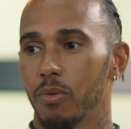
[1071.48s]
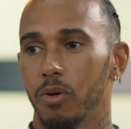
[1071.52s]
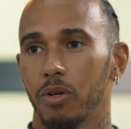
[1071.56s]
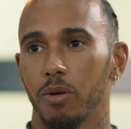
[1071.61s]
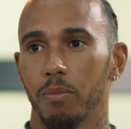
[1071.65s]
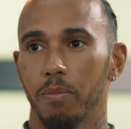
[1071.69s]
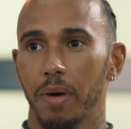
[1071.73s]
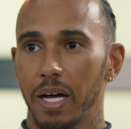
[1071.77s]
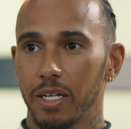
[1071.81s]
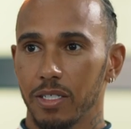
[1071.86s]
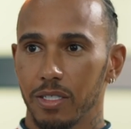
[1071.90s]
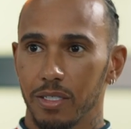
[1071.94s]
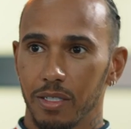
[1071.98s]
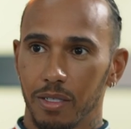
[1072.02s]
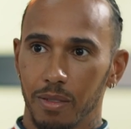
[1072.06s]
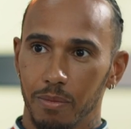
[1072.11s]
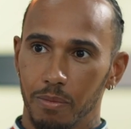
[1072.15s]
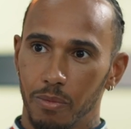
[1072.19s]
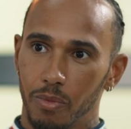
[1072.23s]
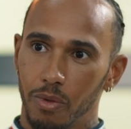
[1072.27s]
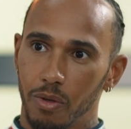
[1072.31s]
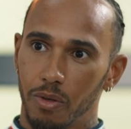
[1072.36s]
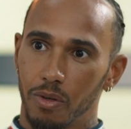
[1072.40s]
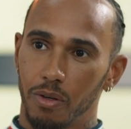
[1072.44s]
more compassionate,
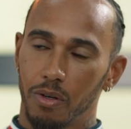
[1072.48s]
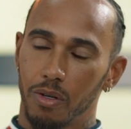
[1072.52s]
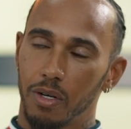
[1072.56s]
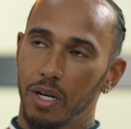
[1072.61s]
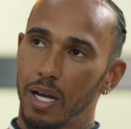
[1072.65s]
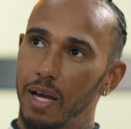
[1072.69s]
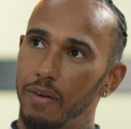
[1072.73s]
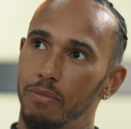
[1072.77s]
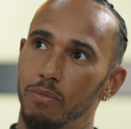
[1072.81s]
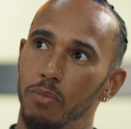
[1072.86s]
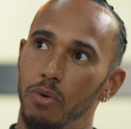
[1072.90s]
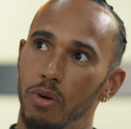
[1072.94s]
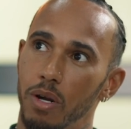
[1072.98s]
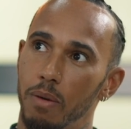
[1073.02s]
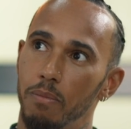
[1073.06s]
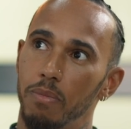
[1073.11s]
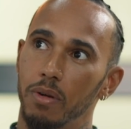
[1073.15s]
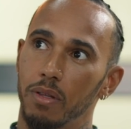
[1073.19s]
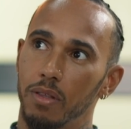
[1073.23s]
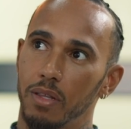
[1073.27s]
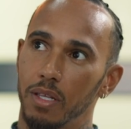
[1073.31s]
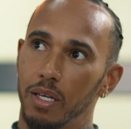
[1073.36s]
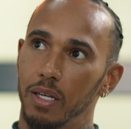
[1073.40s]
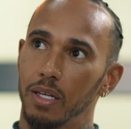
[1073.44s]
more have more
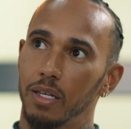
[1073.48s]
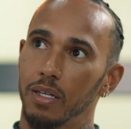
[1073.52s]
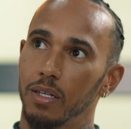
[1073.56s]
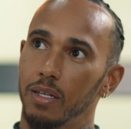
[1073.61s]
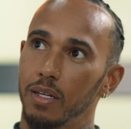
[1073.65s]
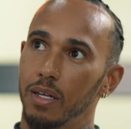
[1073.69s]
empathy,